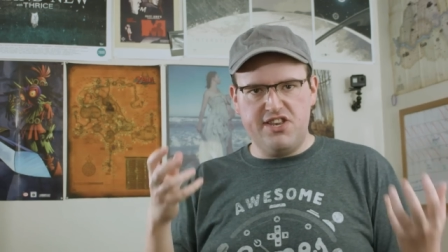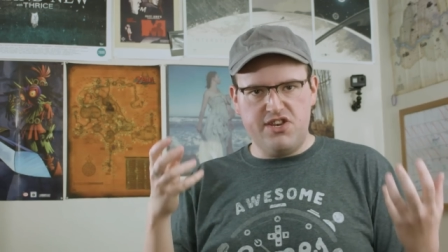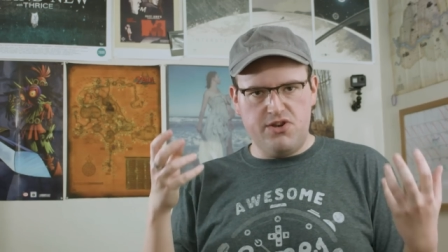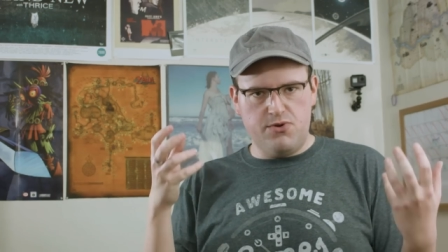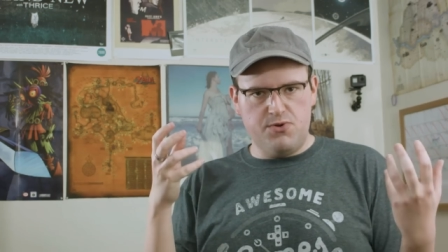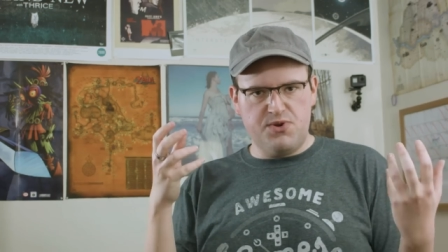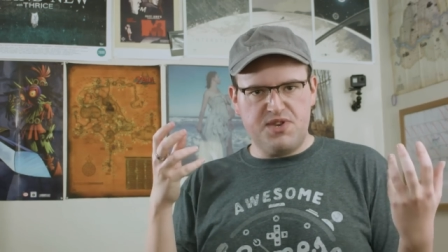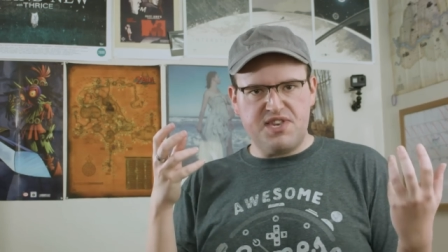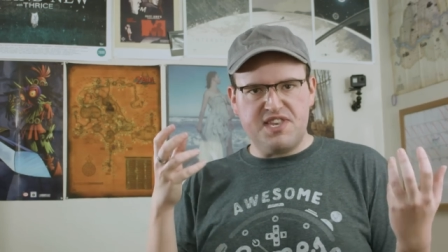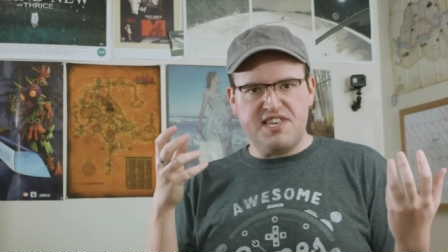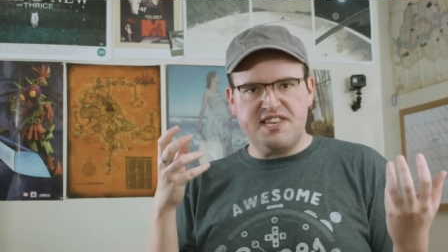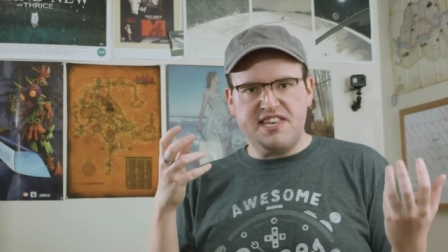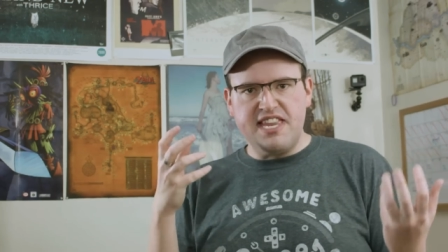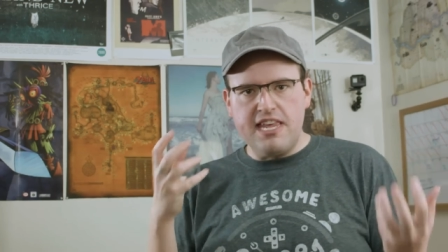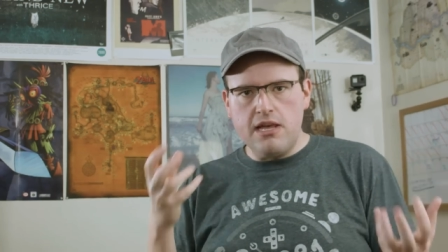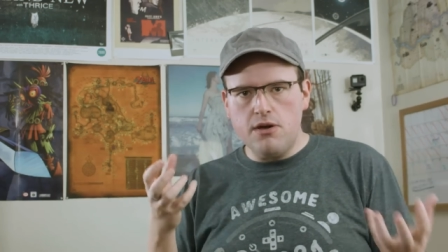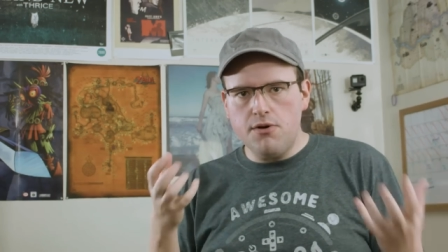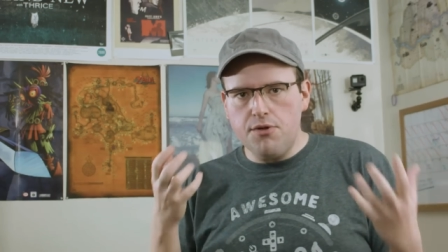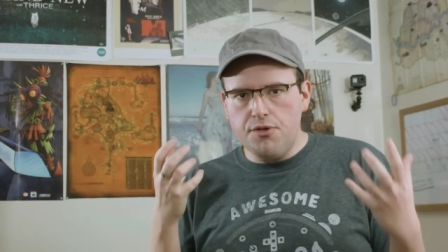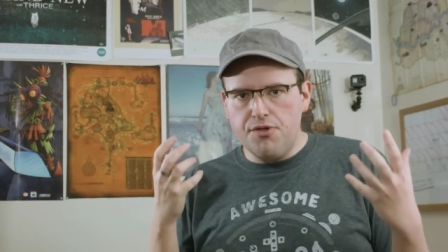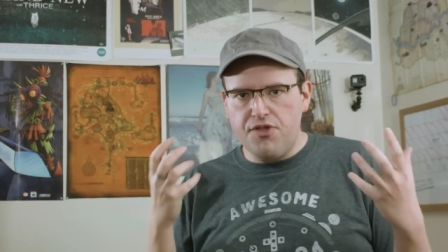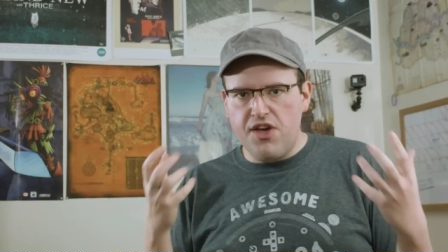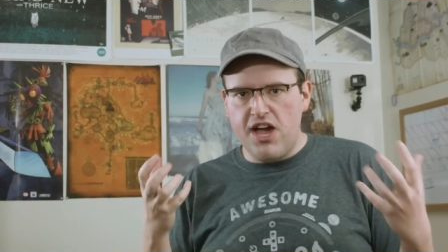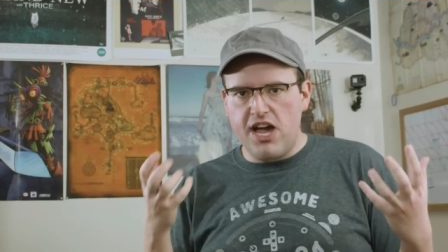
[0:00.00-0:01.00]
to
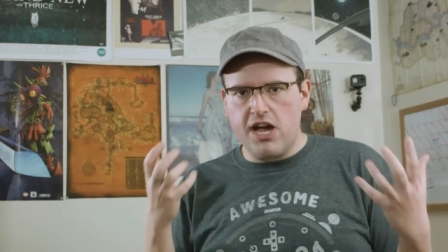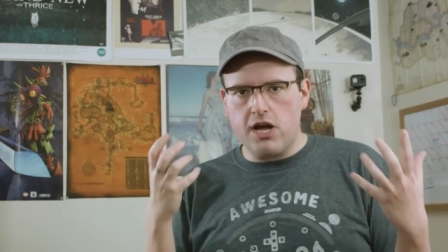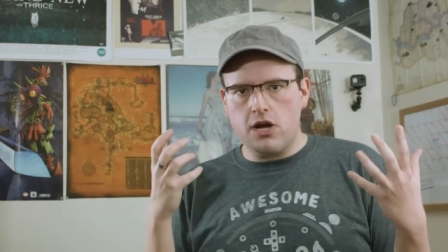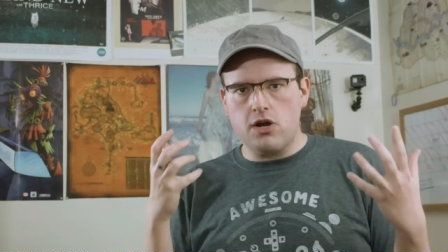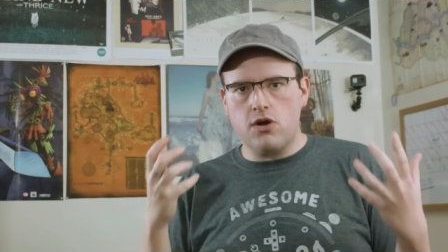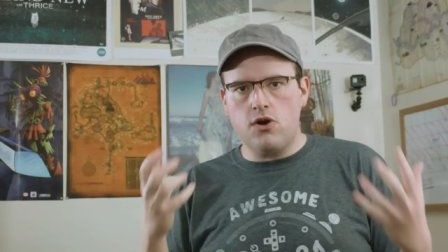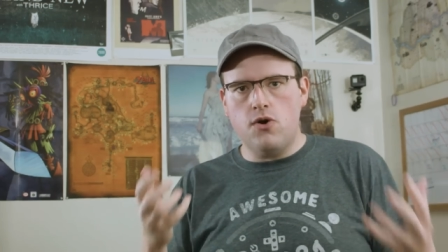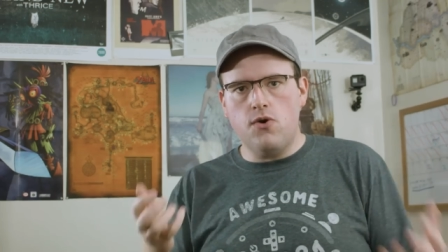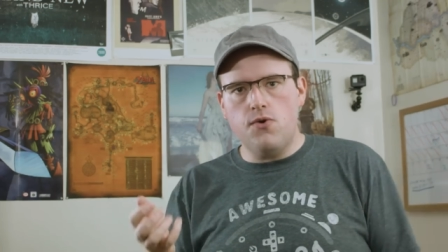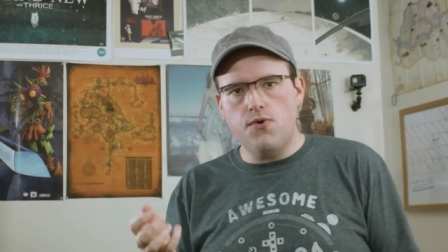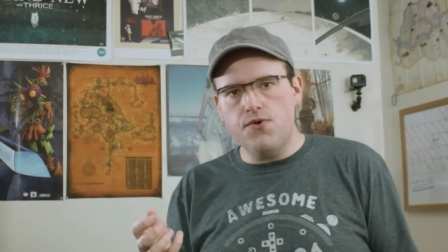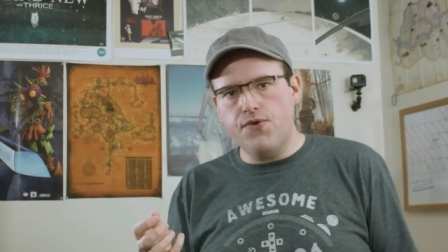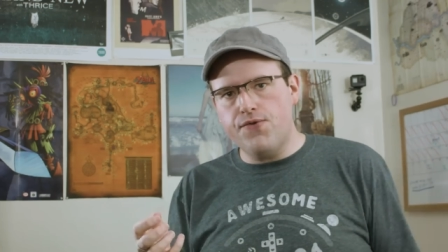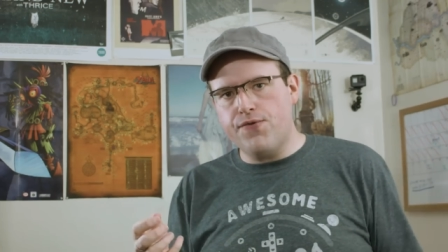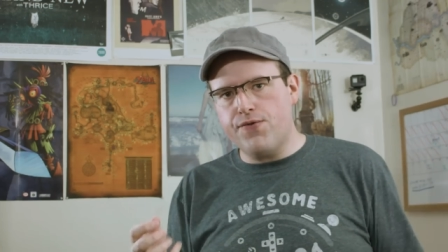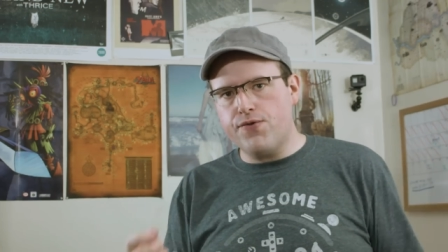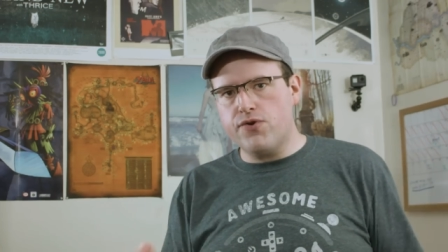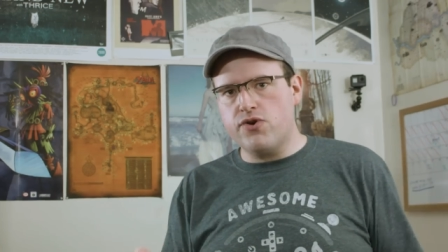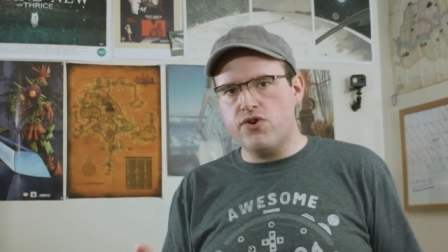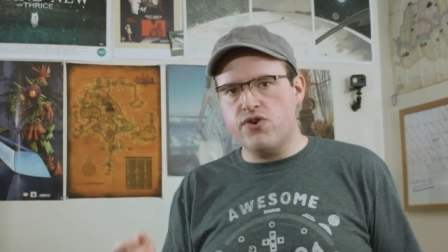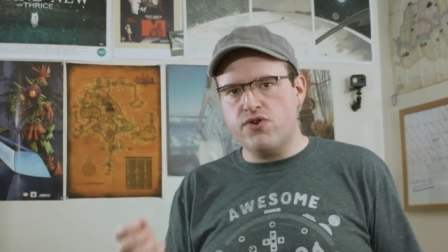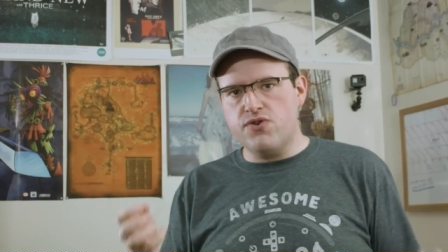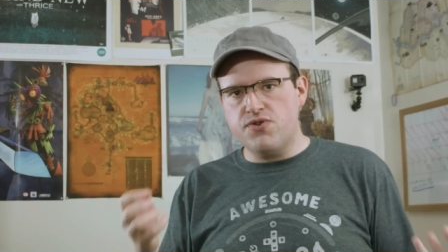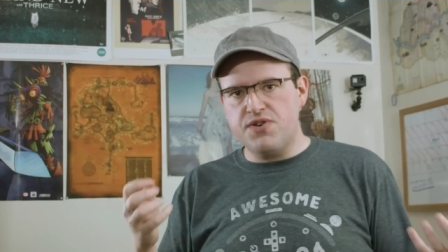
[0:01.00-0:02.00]
steal that gold
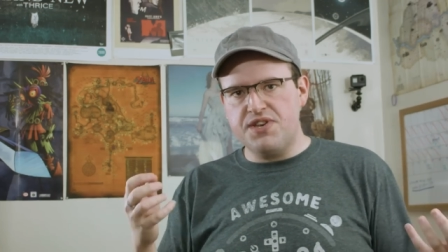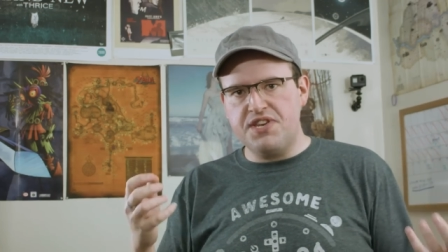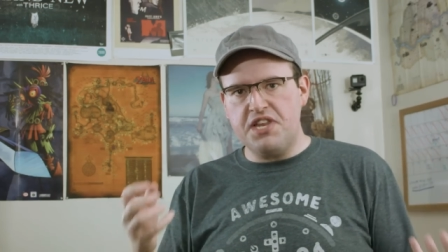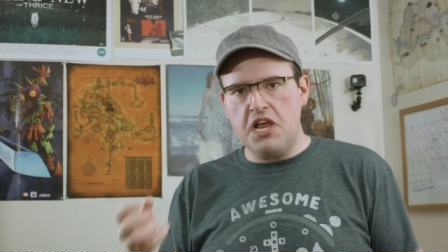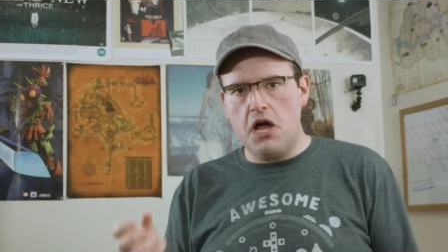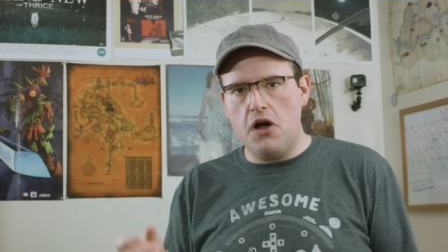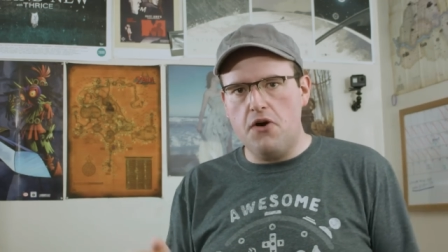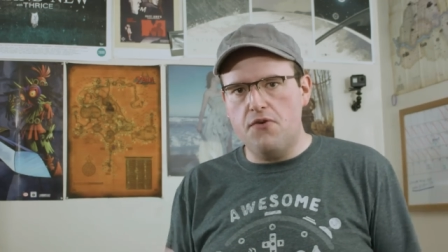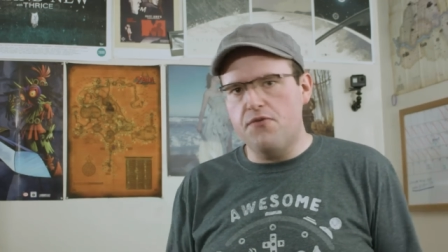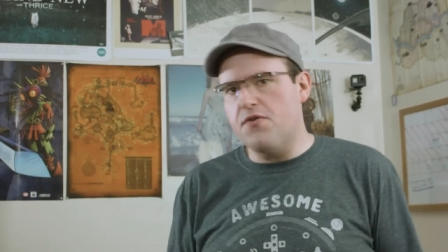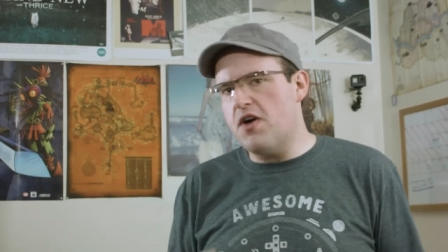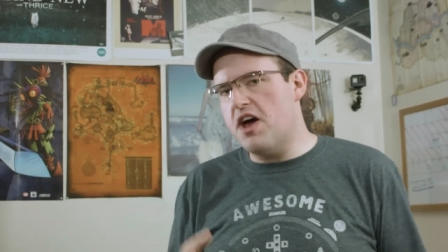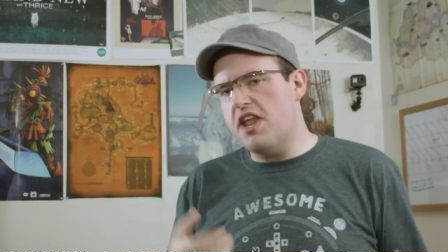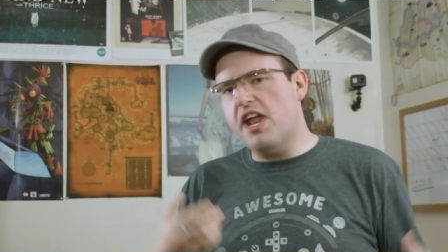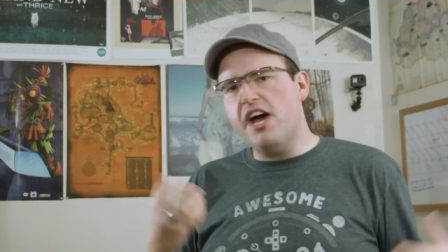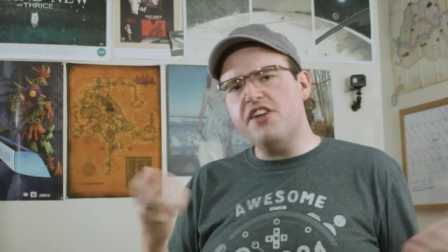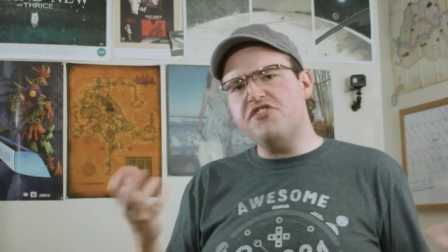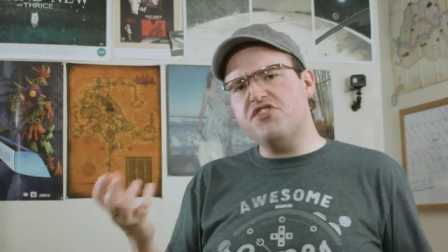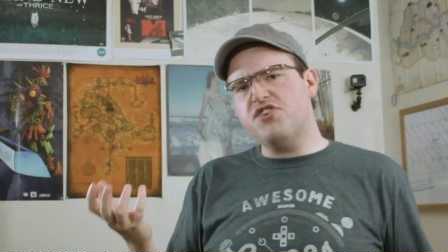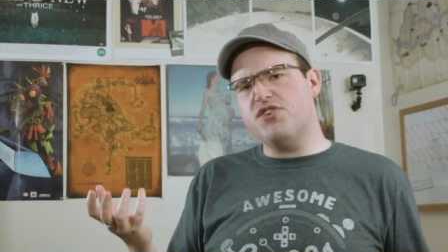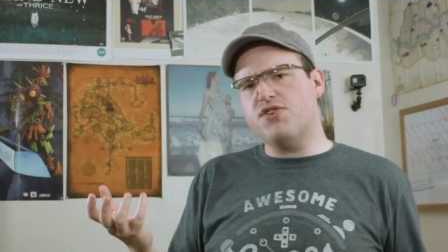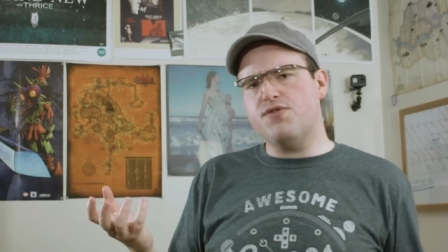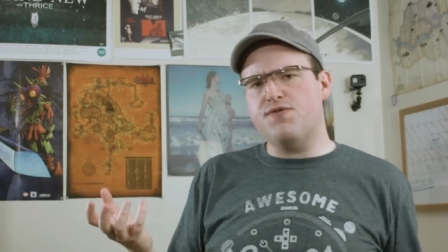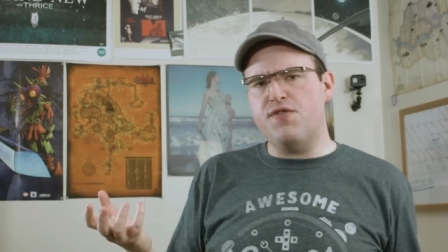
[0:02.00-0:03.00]
for herself, and I
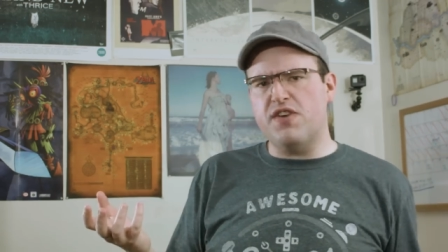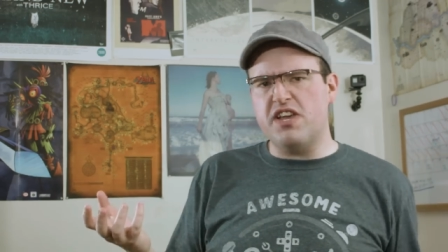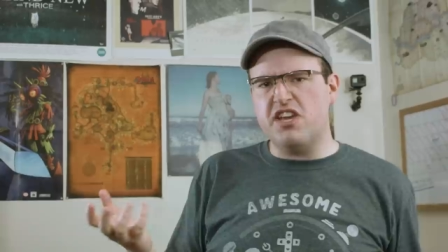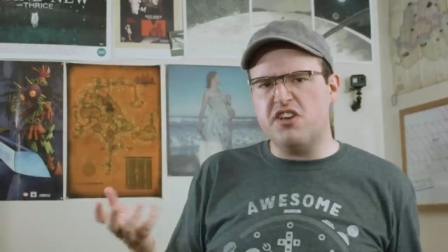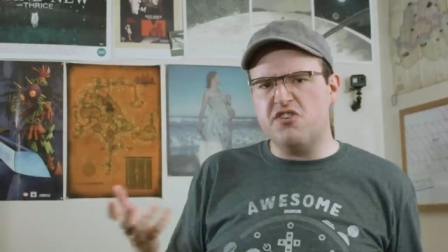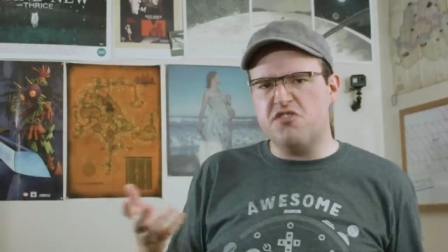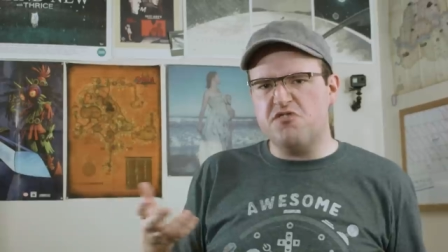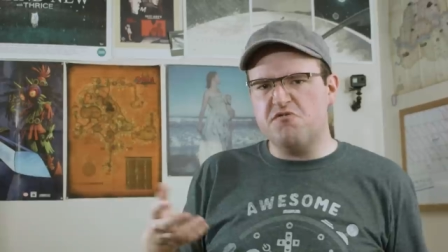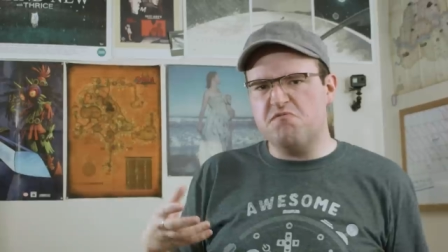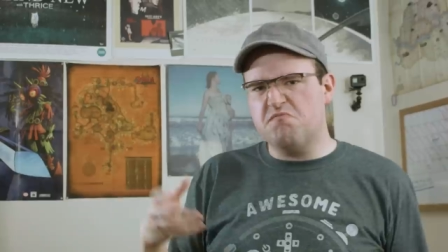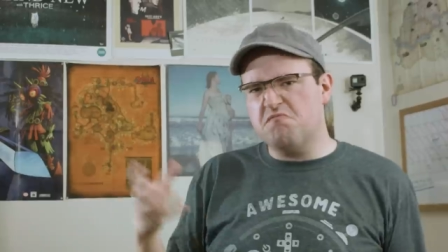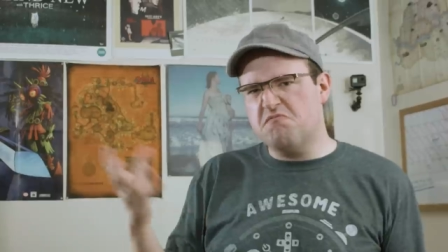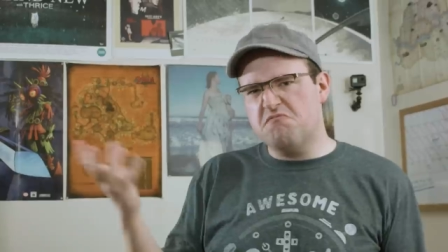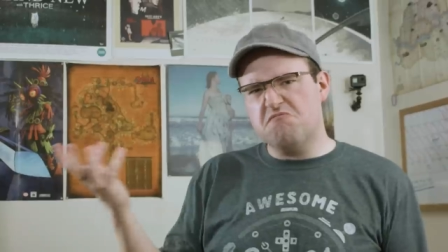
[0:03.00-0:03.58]
just figured,